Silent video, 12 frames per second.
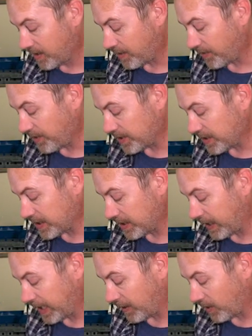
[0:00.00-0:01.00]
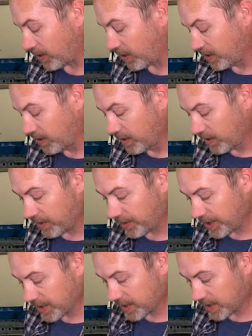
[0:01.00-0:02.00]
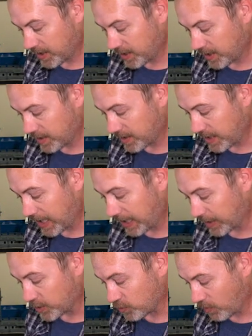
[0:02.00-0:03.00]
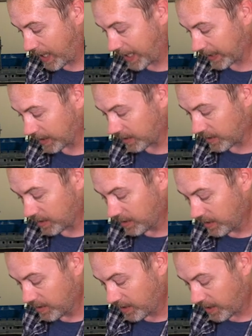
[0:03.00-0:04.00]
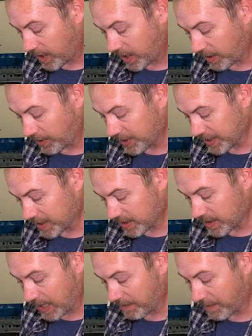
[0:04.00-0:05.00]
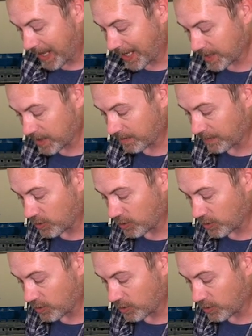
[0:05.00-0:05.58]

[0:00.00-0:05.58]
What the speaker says: the Slayer. This is a dragon, and this is a massive